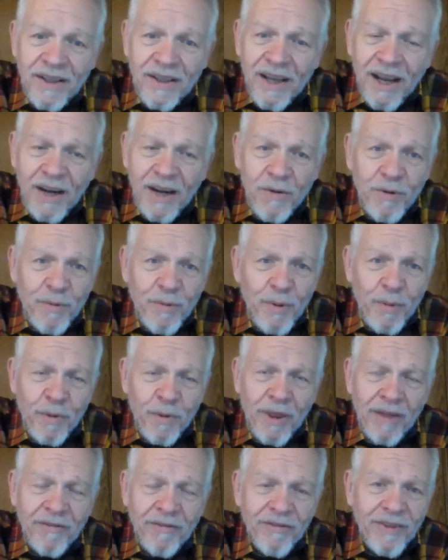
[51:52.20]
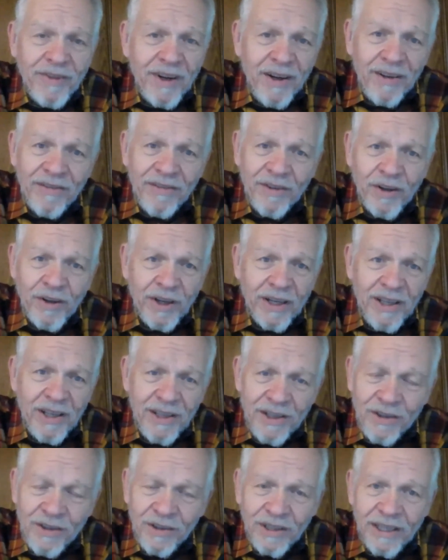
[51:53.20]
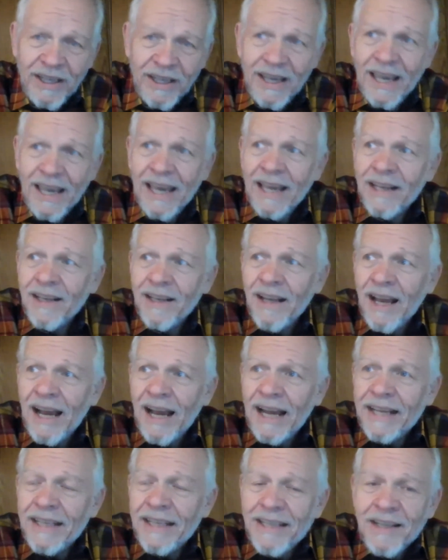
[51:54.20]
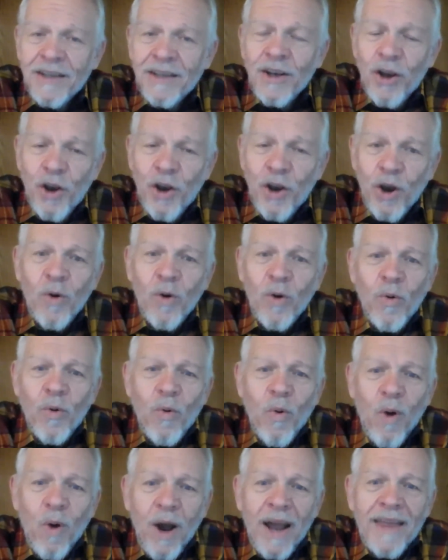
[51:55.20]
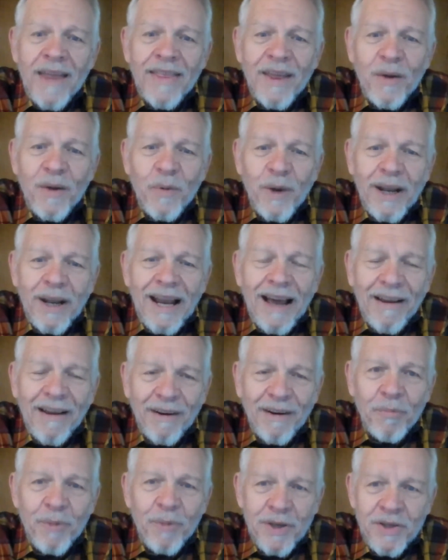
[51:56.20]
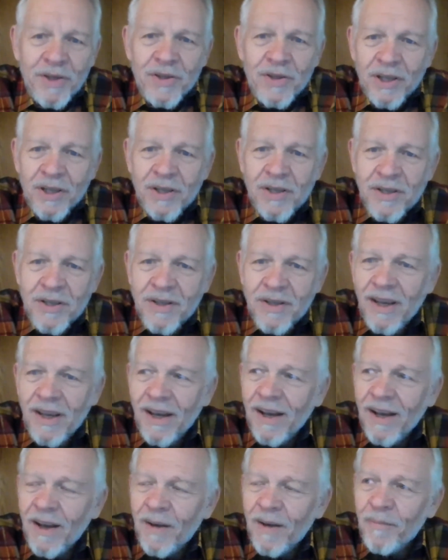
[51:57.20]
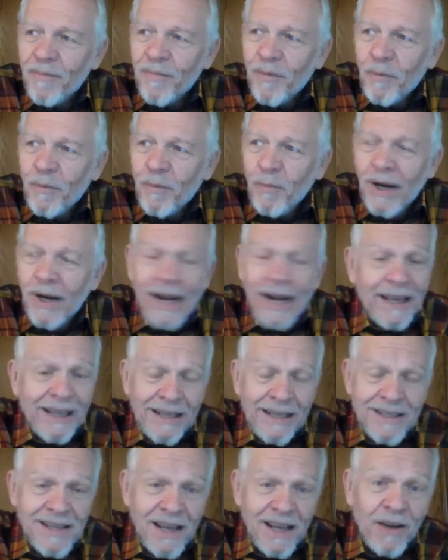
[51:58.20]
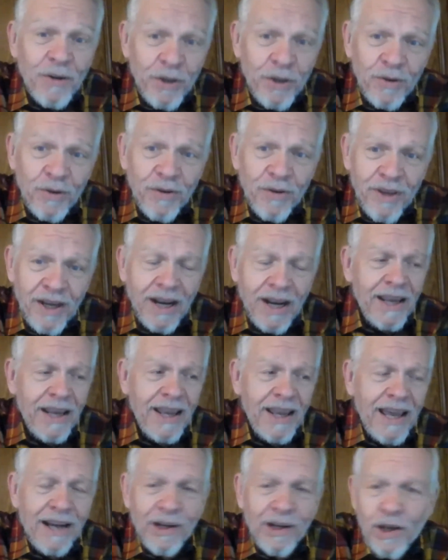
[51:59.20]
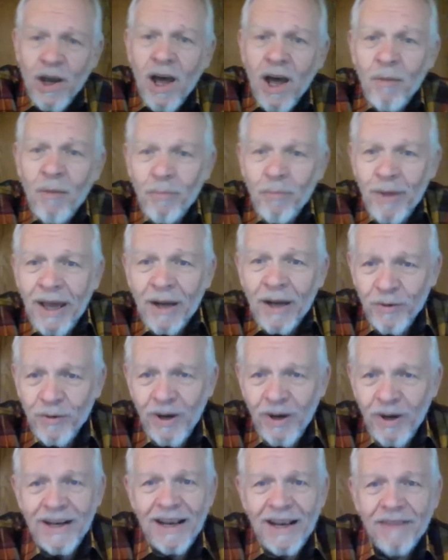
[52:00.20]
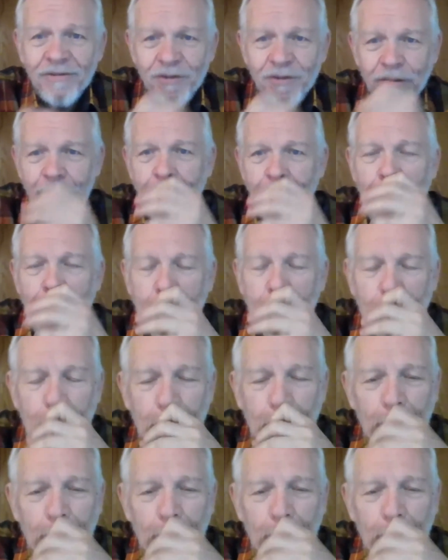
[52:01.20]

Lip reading: I remember that very, very clearly, and I didn't know why they went out of business. But I can tell you that I had a Compaq right after that.